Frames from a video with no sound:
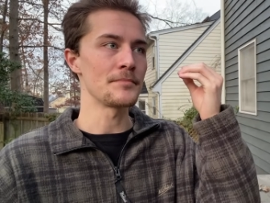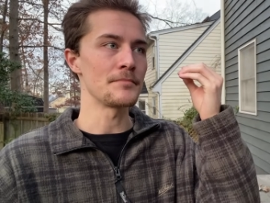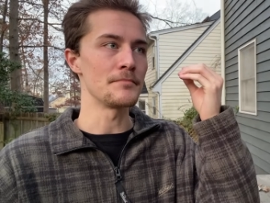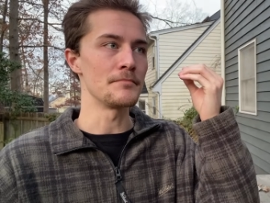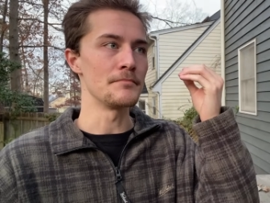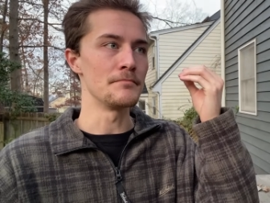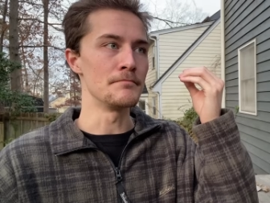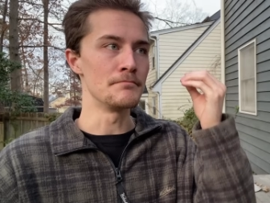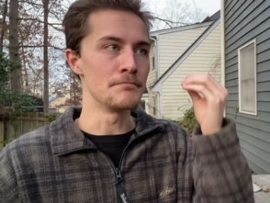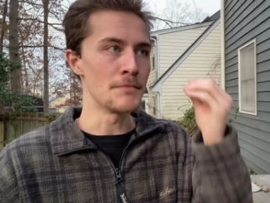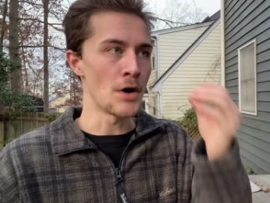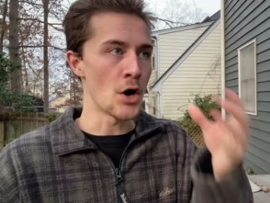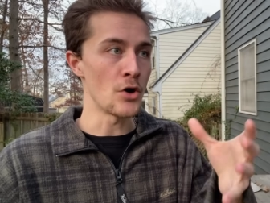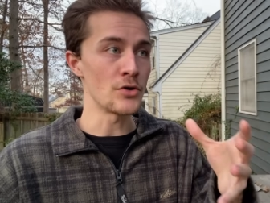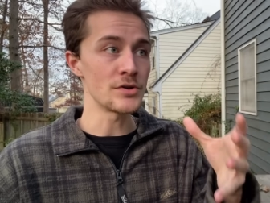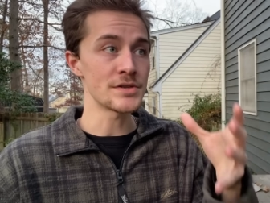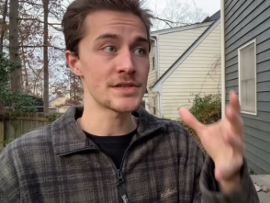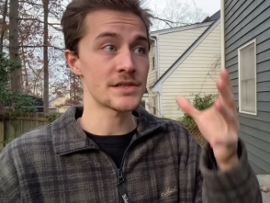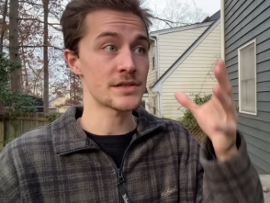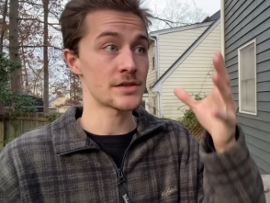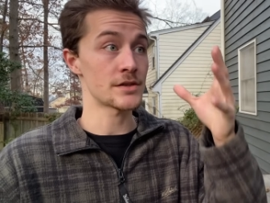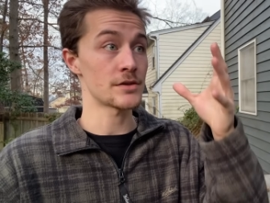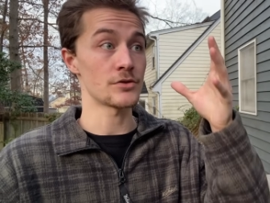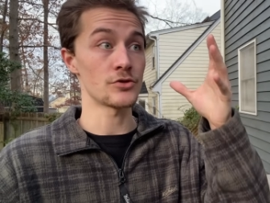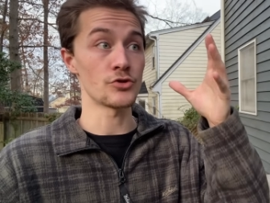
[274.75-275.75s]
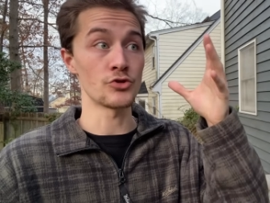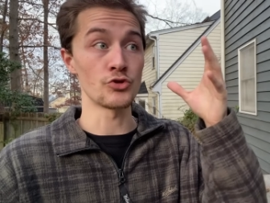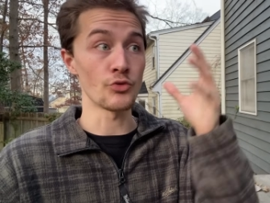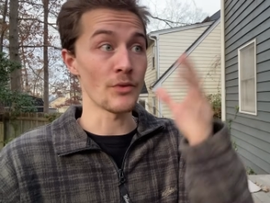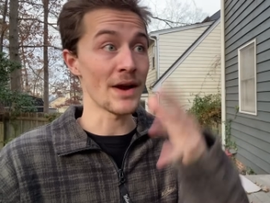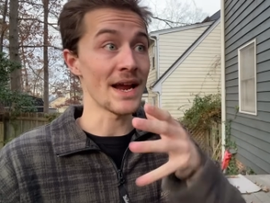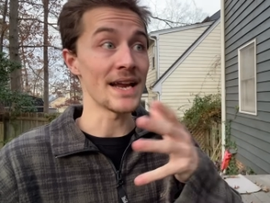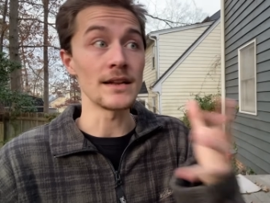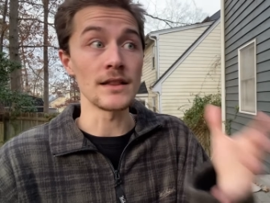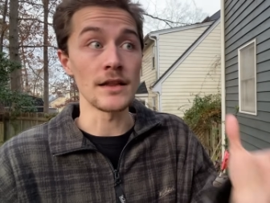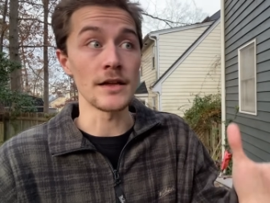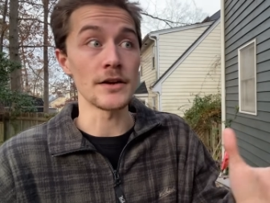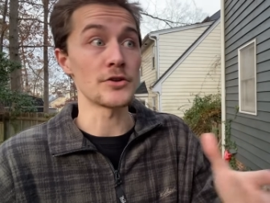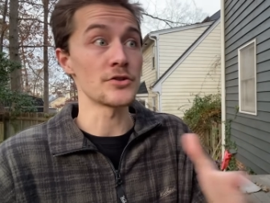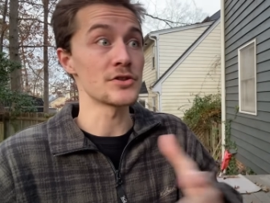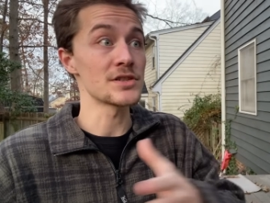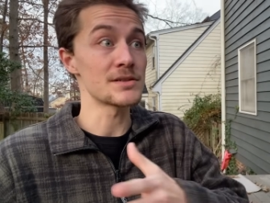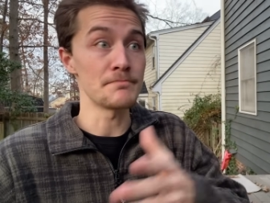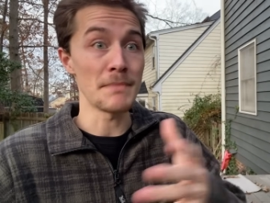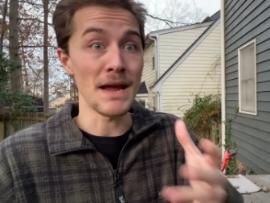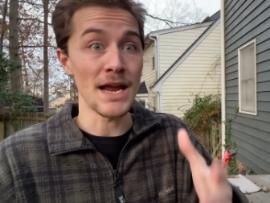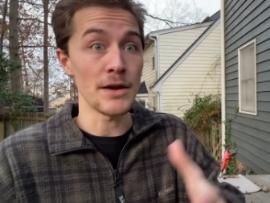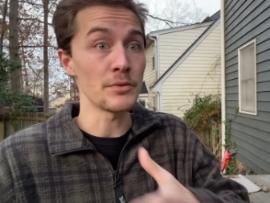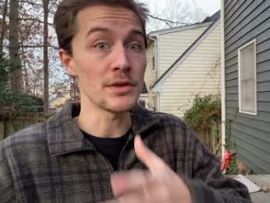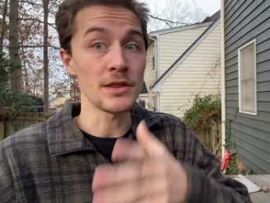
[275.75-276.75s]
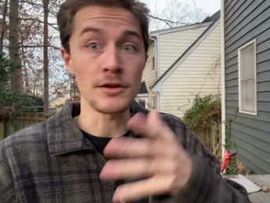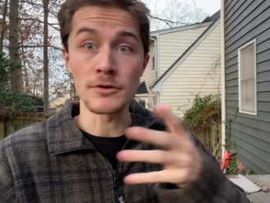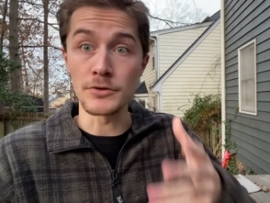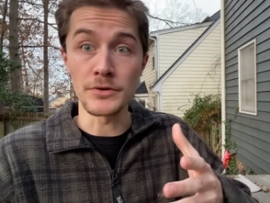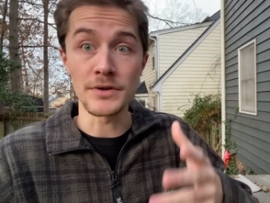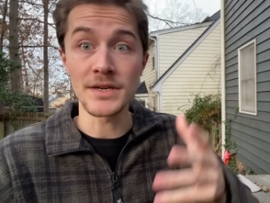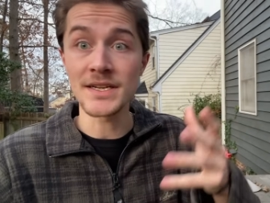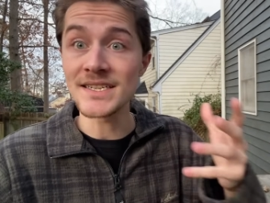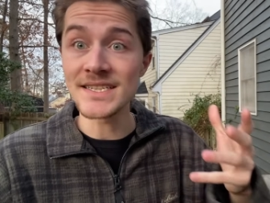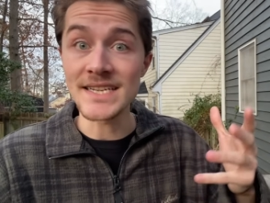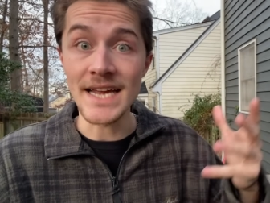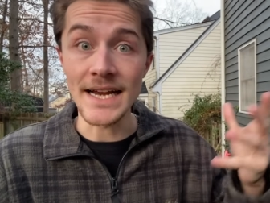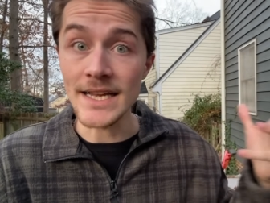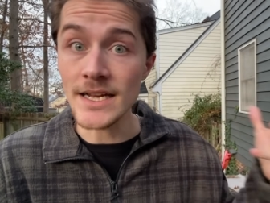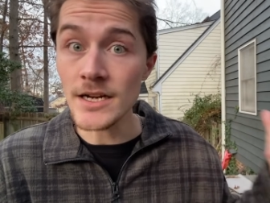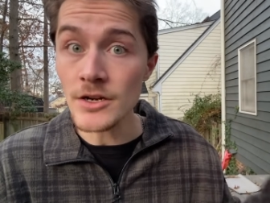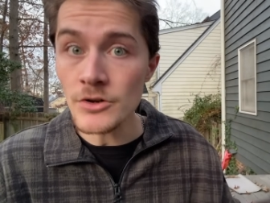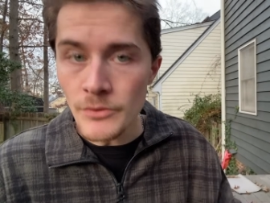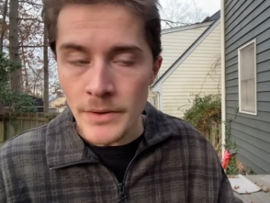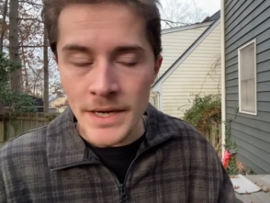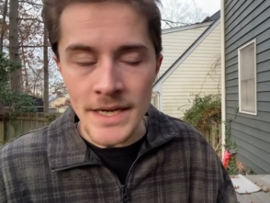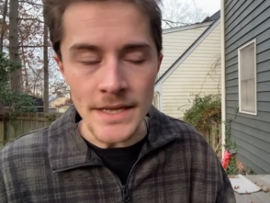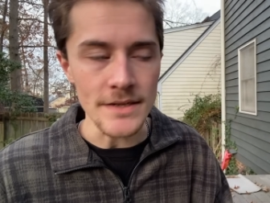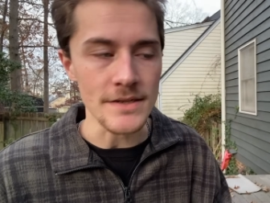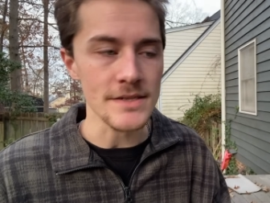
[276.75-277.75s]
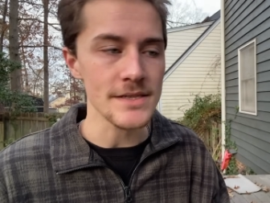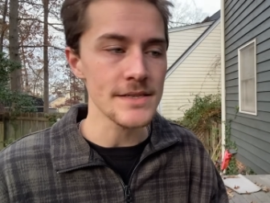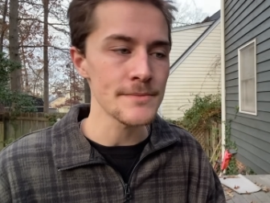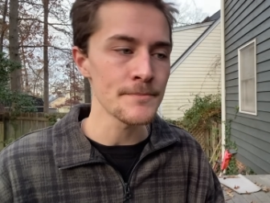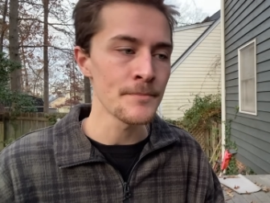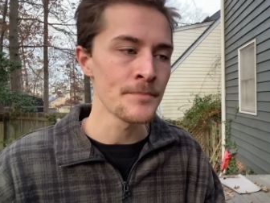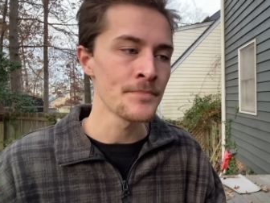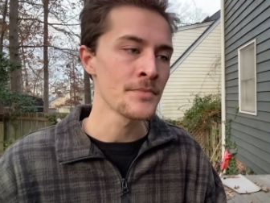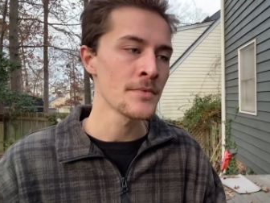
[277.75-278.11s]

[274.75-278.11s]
most grain liquors made with gluten-containing ingredients.